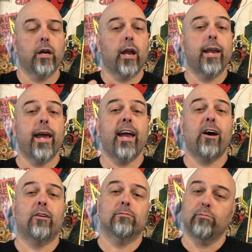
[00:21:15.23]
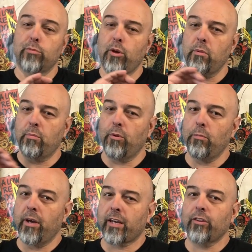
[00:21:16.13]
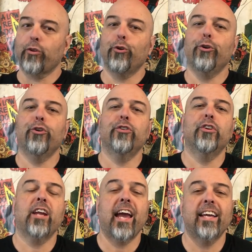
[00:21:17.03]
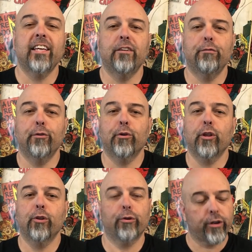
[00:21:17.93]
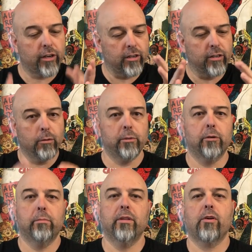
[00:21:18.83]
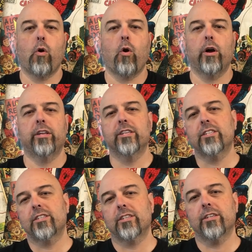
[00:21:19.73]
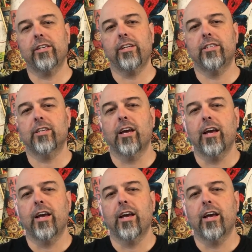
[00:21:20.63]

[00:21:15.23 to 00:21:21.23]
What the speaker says: Now, time to pull back the curtain and give you a look at a little bit of behind the scenes.